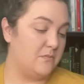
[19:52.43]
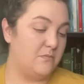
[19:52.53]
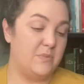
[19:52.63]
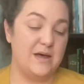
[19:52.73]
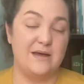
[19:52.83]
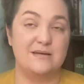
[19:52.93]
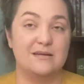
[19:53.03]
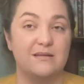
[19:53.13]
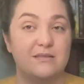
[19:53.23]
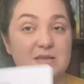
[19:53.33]
but
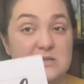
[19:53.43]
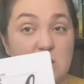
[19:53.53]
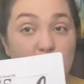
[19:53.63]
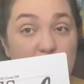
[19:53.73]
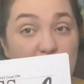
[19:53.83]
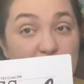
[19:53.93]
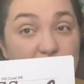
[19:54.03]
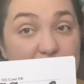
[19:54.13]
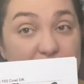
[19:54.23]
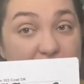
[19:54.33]
the Psalm
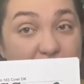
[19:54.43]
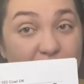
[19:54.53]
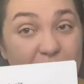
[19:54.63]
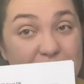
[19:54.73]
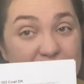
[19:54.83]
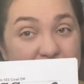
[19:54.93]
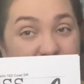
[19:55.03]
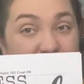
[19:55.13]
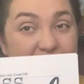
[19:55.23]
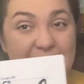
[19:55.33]
103 cowl
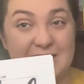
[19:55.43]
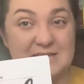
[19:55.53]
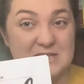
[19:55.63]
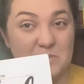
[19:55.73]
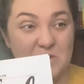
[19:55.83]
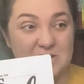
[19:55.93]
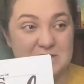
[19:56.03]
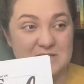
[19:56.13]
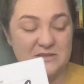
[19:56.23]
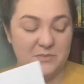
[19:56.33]
is in
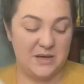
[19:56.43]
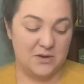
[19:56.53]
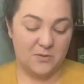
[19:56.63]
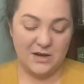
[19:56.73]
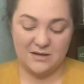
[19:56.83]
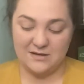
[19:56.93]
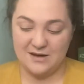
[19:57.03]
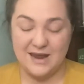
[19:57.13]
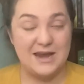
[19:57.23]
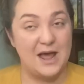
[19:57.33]
process of being written,
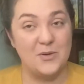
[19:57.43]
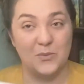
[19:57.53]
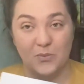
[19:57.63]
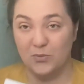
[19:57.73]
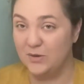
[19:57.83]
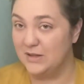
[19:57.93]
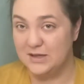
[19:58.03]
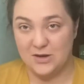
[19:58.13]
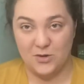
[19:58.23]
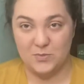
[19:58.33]
and I really
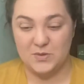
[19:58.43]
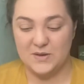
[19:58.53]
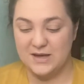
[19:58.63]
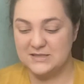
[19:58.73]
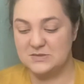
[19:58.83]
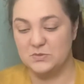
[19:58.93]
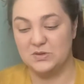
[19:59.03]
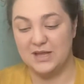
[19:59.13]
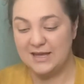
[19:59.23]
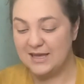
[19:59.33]
hope you guys will
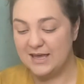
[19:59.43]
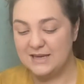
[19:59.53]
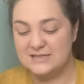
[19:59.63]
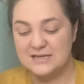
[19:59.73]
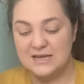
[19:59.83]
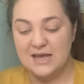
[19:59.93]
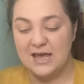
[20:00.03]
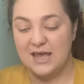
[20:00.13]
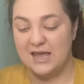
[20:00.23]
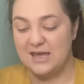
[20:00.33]
like it
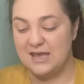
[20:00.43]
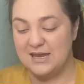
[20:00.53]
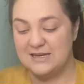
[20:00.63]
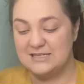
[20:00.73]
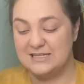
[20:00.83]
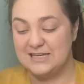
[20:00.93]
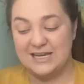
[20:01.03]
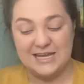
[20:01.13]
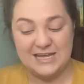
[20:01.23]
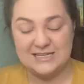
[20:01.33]
and get
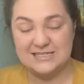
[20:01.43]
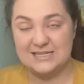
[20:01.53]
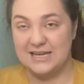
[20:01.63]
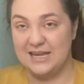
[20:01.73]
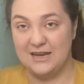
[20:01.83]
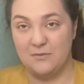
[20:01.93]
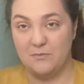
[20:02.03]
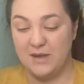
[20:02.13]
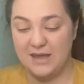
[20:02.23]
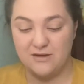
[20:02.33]
it and
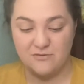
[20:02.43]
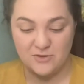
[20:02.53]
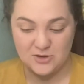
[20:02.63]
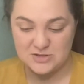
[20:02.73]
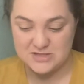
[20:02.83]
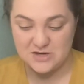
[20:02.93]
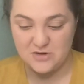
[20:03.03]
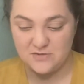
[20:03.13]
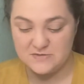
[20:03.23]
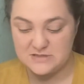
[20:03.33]
make it for
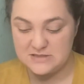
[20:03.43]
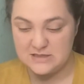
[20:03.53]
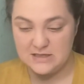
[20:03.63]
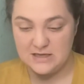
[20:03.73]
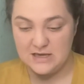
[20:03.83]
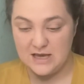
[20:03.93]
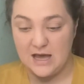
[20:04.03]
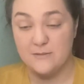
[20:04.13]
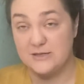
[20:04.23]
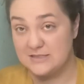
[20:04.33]
yourselves.
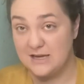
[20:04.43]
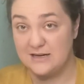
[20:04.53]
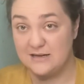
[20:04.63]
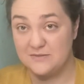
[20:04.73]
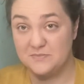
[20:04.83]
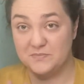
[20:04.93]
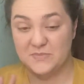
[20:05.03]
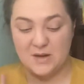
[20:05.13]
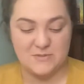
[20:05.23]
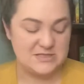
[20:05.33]
I'm excited.
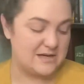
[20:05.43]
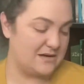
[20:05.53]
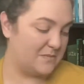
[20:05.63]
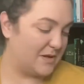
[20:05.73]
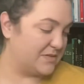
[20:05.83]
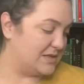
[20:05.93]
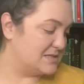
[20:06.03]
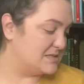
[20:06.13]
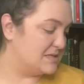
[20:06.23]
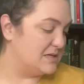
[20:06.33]
I'm excited about
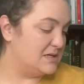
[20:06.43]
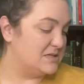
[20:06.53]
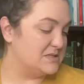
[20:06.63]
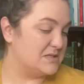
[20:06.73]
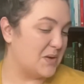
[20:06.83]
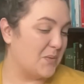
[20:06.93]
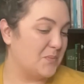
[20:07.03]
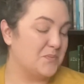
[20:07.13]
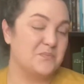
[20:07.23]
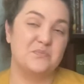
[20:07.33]
this. So
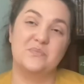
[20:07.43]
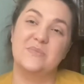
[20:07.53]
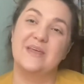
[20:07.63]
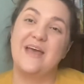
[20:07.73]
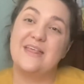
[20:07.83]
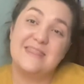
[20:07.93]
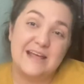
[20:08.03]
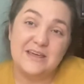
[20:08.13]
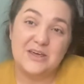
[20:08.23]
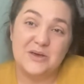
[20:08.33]

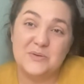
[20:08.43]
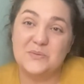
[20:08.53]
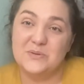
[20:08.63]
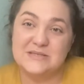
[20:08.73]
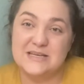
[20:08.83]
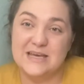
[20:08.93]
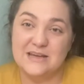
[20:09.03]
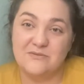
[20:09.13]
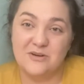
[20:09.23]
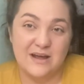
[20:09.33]
thank you once again
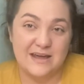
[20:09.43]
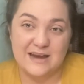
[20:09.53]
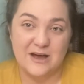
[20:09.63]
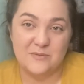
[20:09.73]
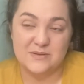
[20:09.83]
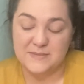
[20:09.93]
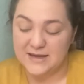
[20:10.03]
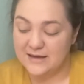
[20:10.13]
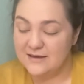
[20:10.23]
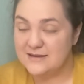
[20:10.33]
for hanging out with
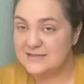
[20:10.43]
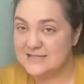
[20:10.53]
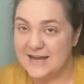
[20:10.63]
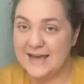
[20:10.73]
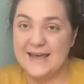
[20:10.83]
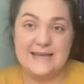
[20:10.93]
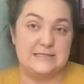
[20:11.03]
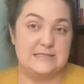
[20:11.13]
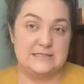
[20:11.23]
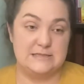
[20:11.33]
me today in
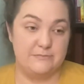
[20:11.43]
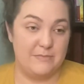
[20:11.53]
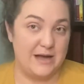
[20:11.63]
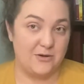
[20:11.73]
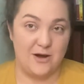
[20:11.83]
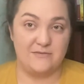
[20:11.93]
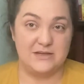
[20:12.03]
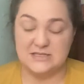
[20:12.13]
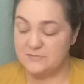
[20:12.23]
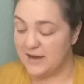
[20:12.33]
my crafty
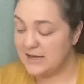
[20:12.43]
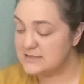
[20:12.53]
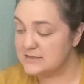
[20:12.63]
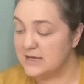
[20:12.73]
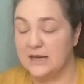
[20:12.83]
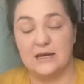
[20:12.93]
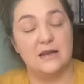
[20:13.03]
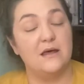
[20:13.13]
space and